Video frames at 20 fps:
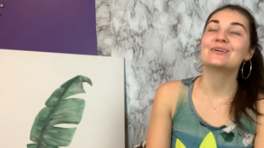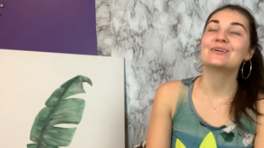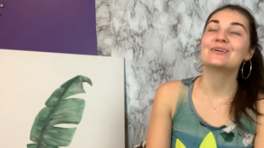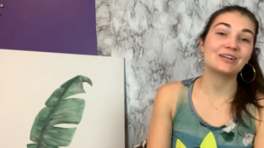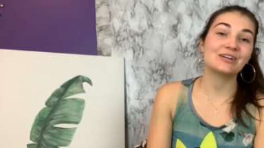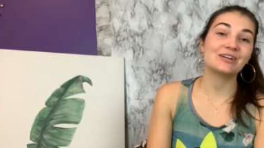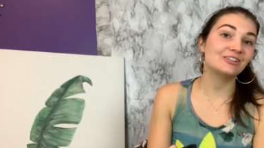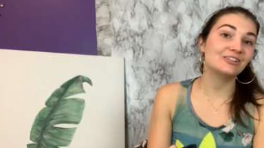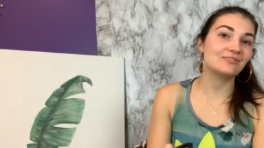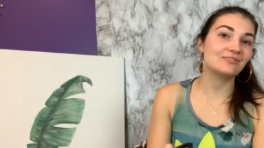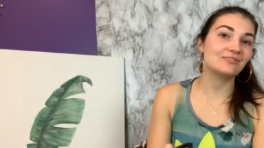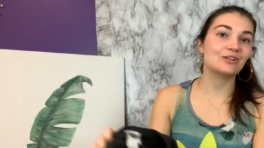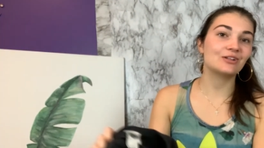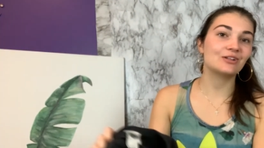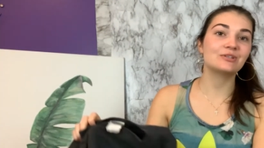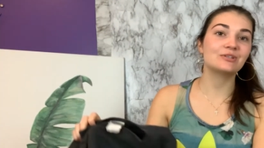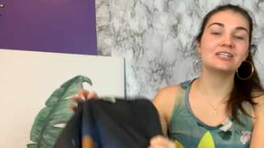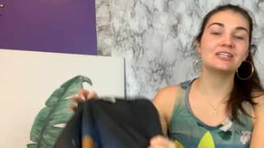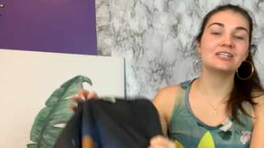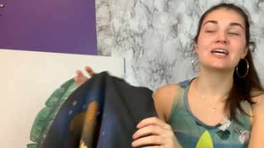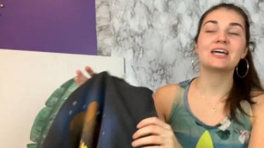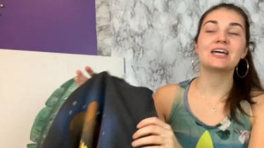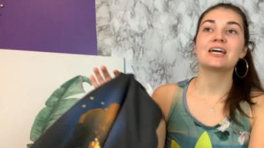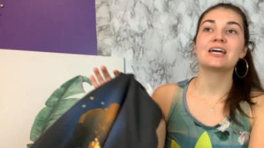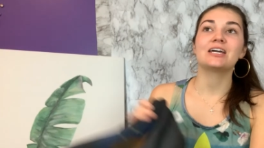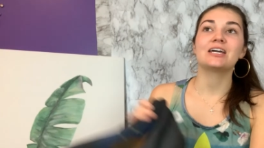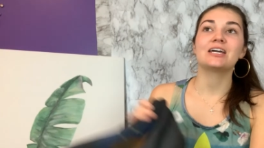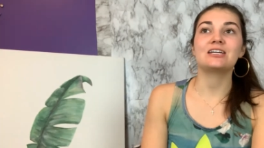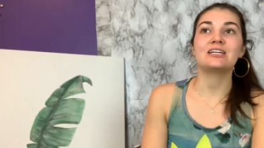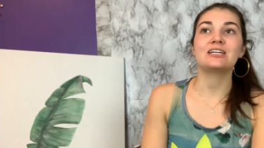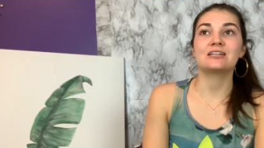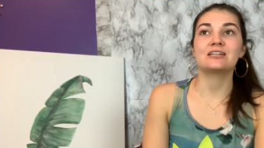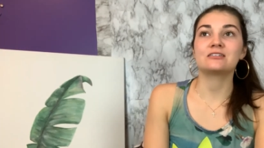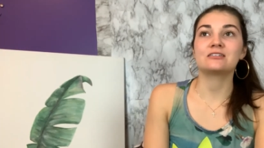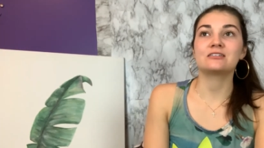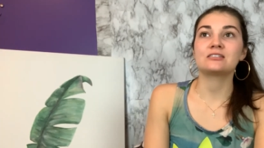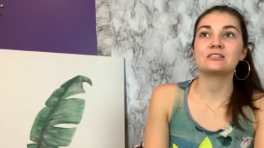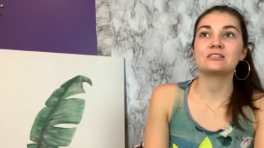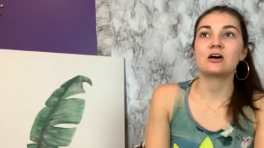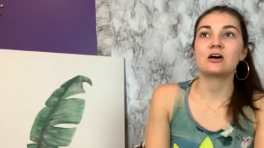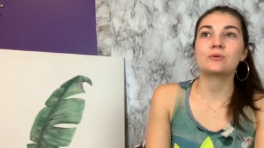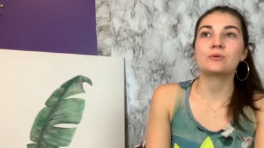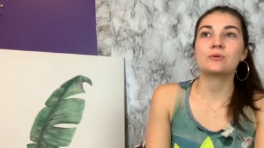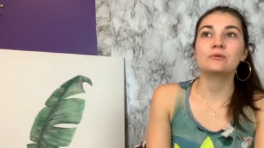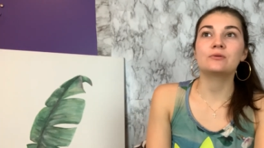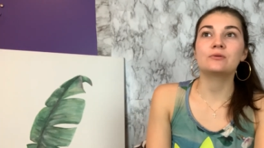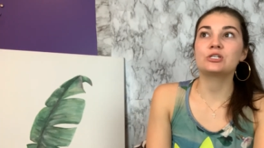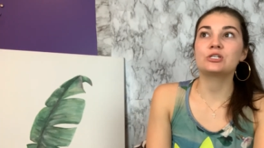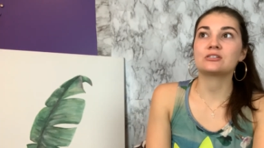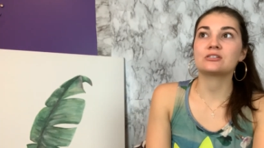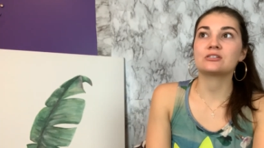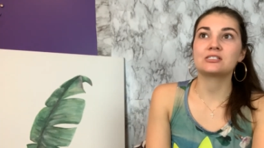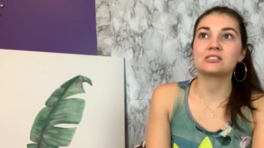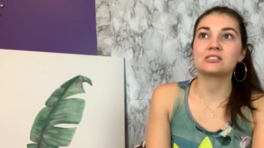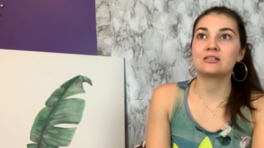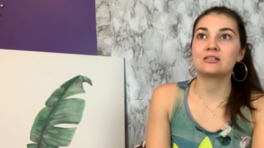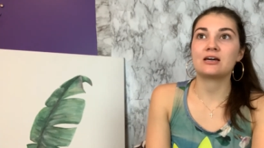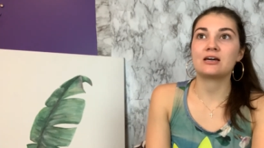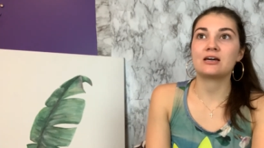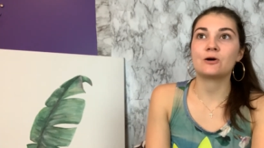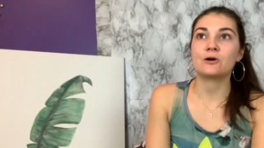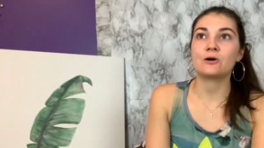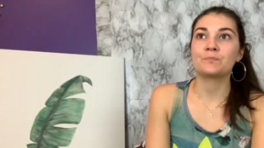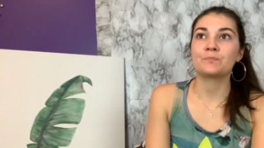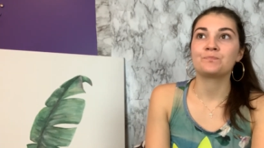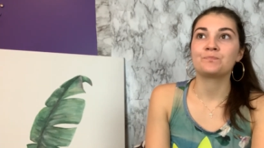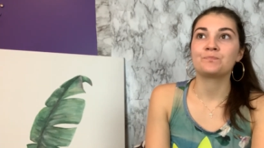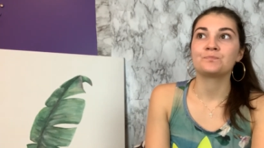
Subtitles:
but I love Halloween and I'll probably just list it now.